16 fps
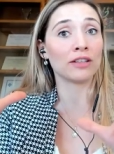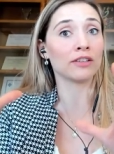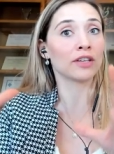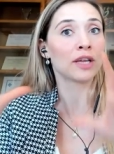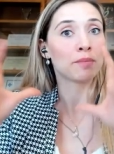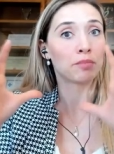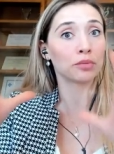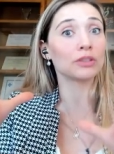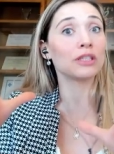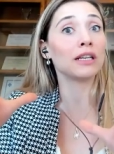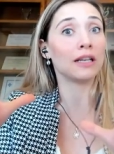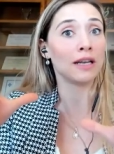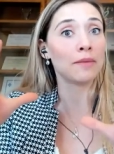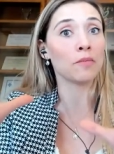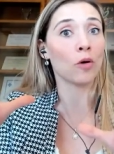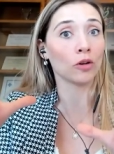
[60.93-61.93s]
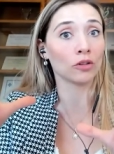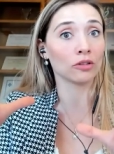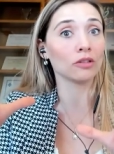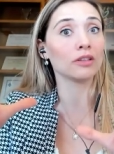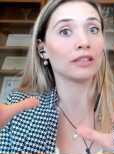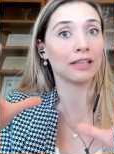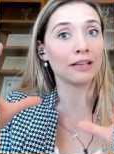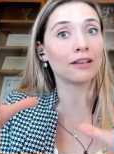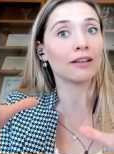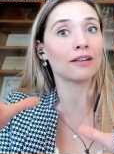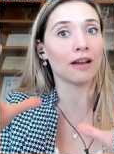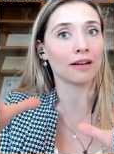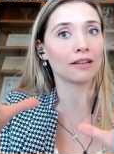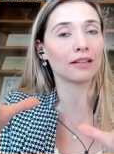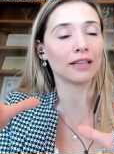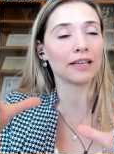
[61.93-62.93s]
can put the LLM model in an
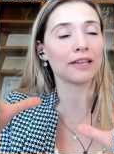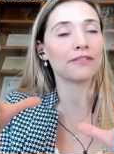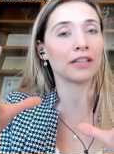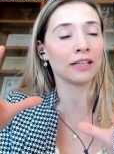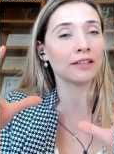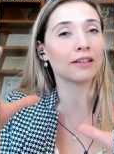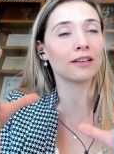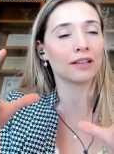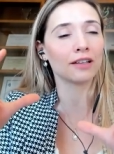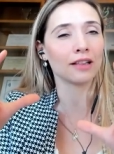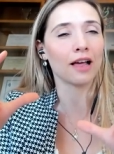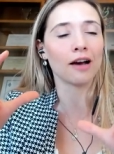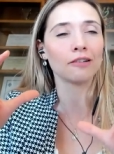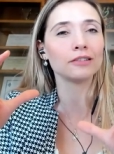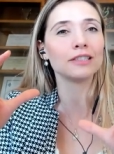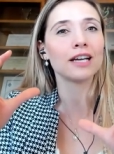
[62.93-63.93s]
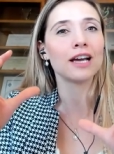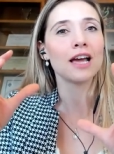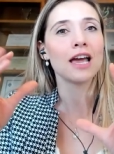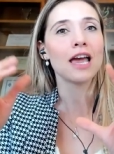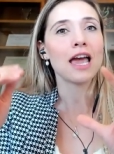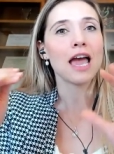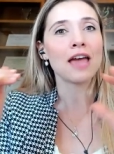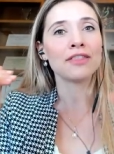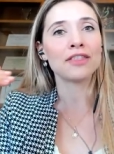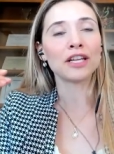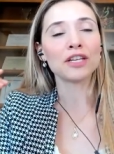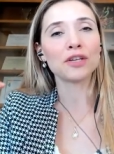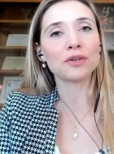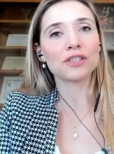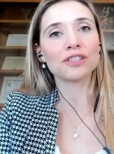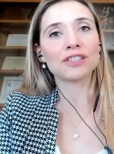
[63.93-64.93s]
enclave in the cloud, and then
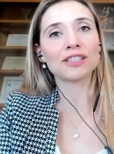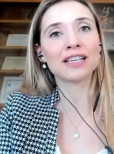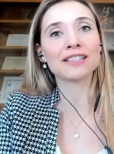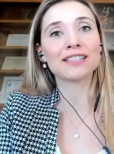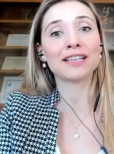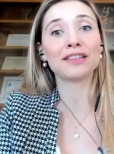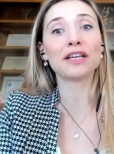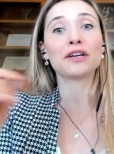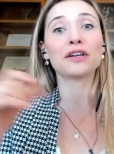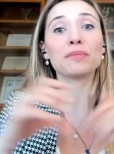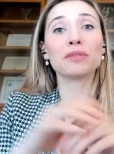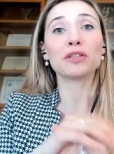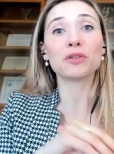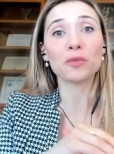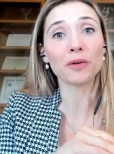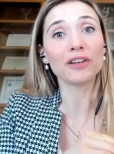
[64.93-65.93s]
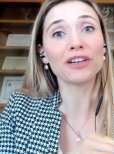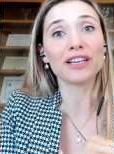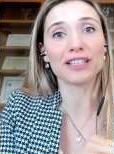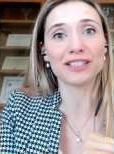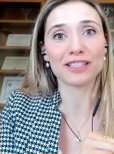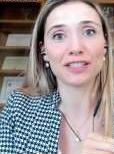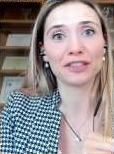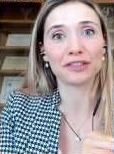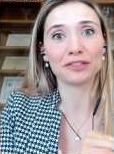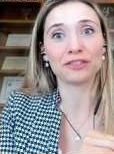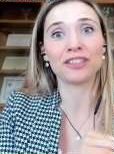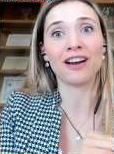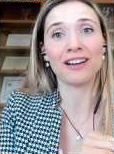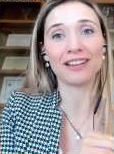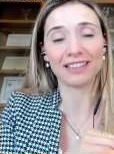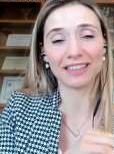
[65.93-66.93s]
users can send encrypted queries to
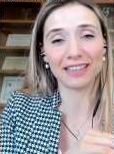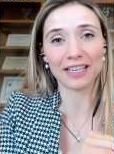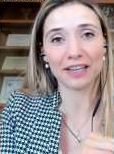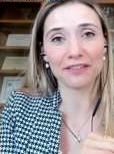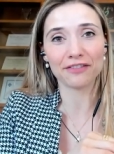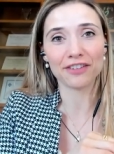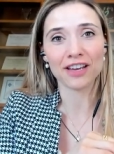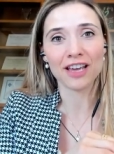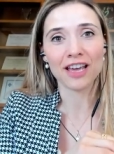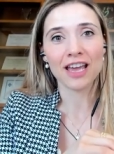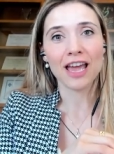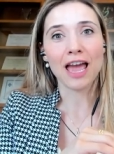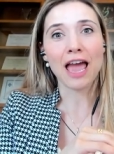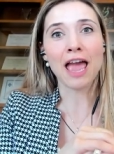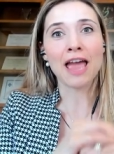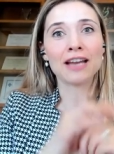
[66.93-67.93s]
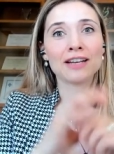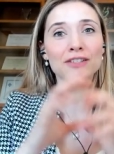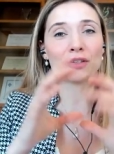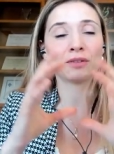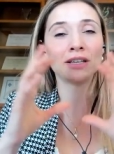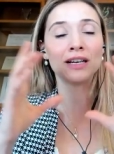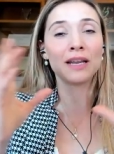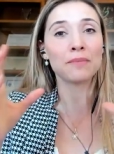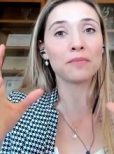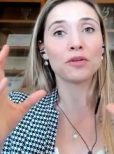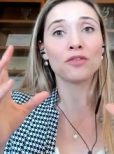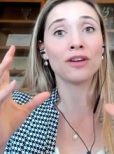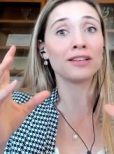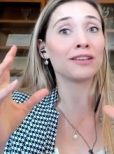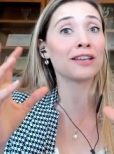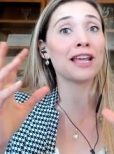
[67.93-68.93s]
the enclave. And so the LLM
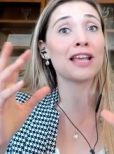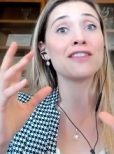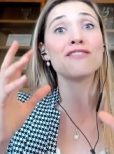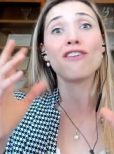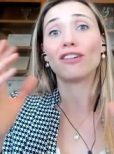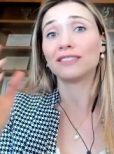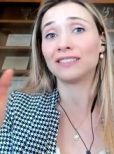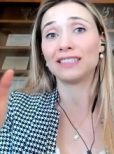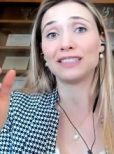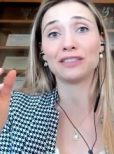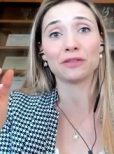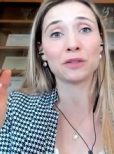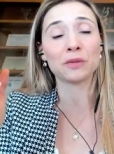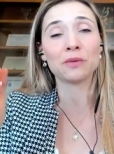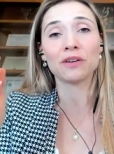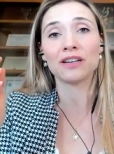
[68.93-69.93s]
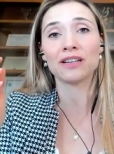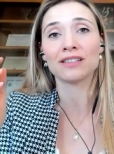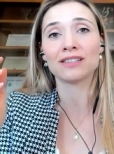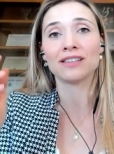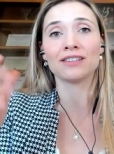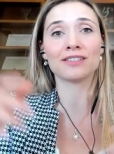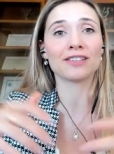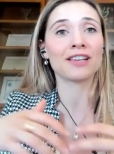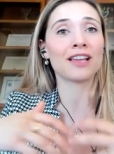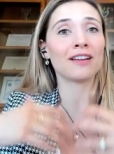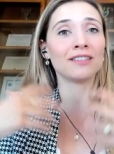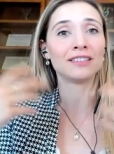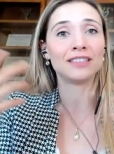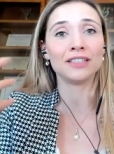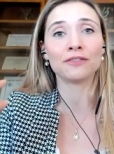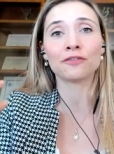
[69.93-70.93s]
provider cannot see those queries. There's a
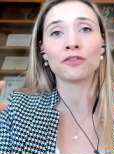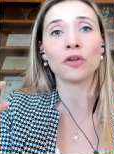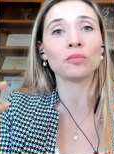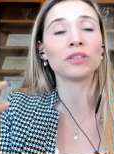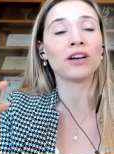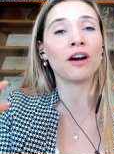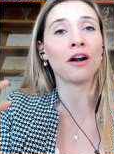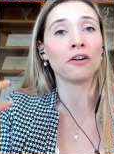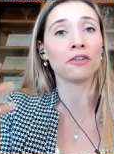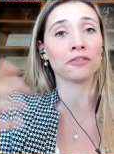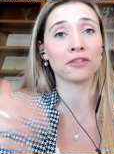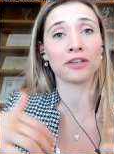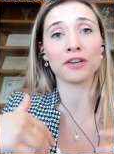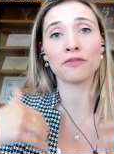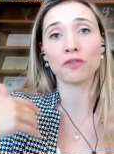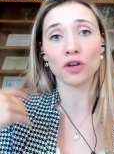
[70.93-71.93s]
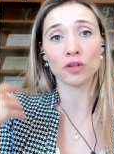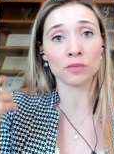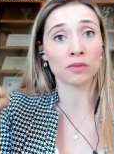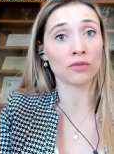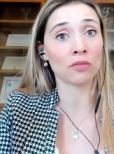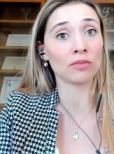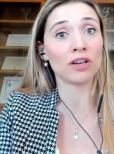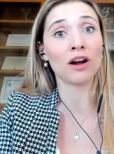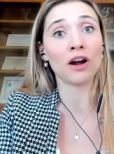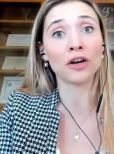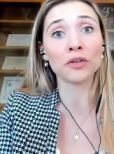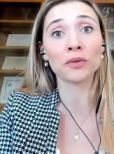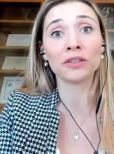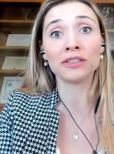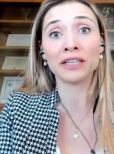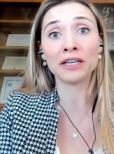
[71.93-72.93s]
guarantee from the hardware, an enforcement from the
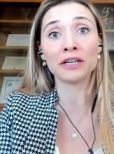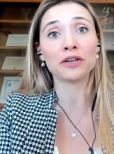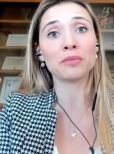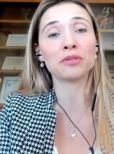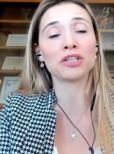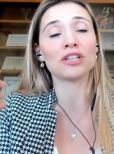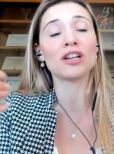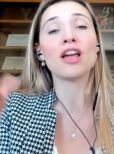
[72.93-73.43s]
hardware and the encryption.